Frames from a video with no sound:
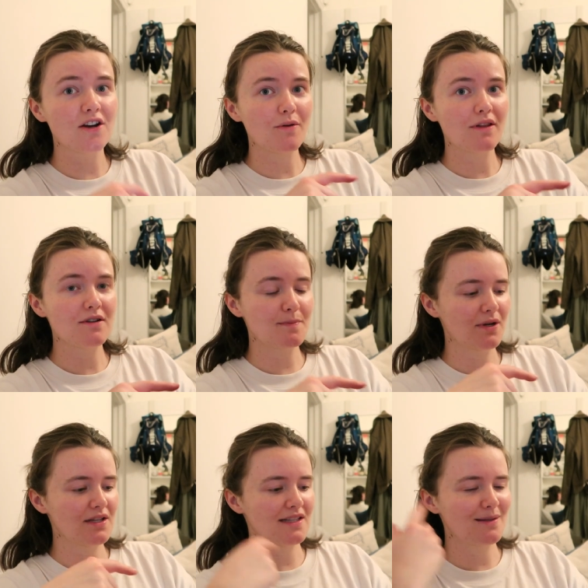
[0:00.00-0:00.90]
I don't know whether it's
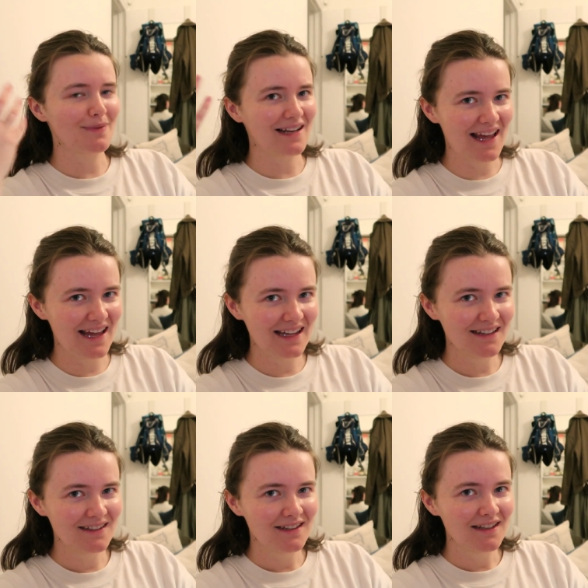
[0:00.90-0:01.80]
because it's a play,
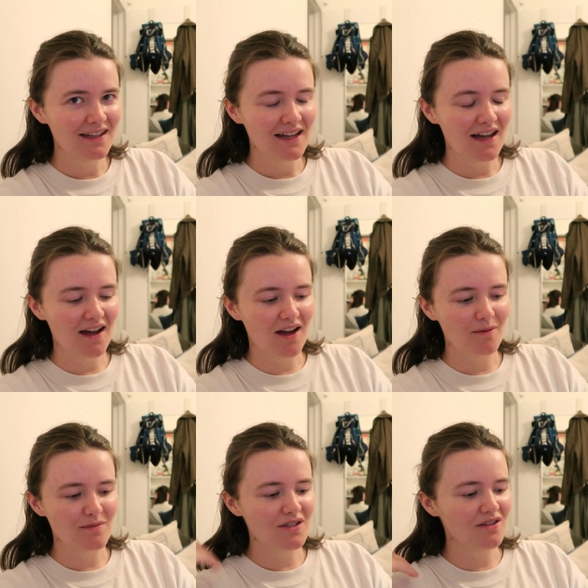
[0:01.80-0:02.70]

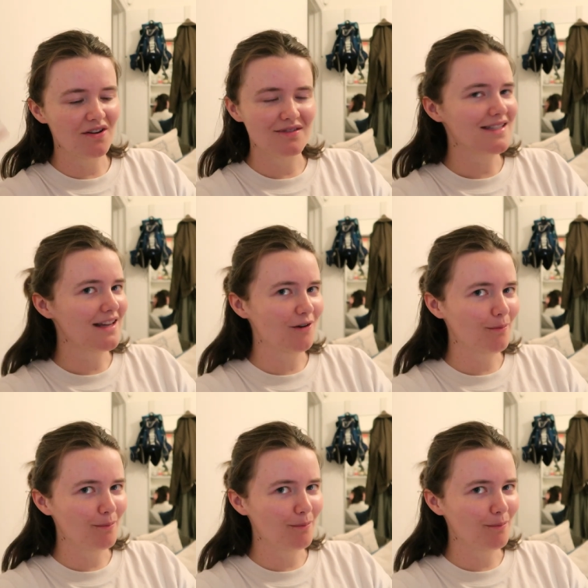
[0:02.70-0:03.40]
so you don't see it